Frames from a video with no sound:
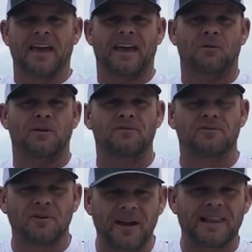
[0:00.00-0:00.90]
and we
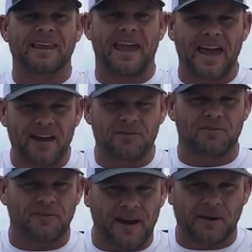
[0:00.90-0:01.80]
finally have the
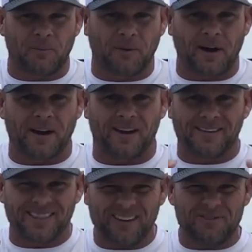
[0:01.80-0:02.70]
final
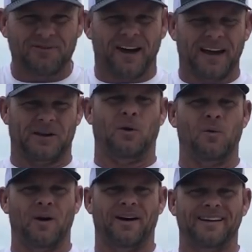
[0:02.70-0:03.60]
product, the final
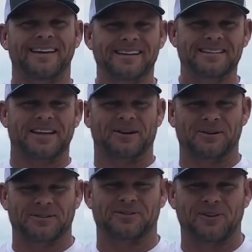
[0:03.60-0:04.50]
one. It's here,
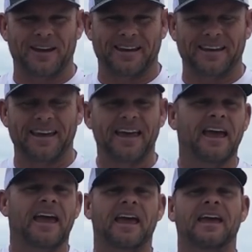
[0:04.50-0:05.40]
it's ready,
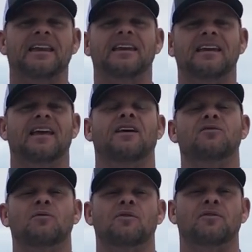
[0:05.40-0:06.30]
and it
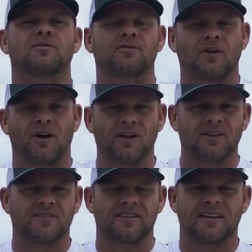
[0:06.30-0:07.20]
has worked
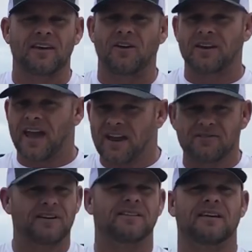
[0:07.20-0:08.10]
flawlessly on
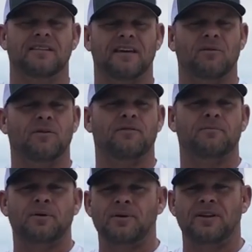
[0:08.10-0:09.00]
everything that we've
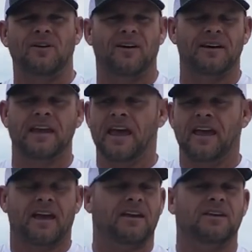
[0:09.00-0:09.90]
put it on.
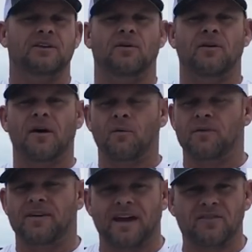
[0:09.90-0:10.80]
You know,
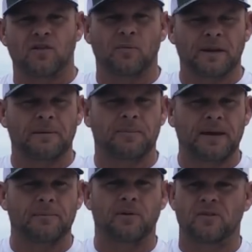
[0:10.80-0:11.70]
we've got so many
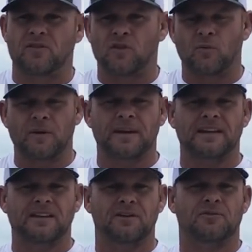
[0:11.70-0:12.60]
people and so many
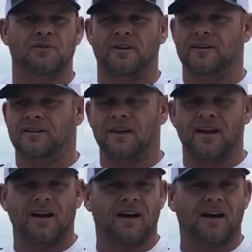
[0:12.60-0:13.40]
different uh,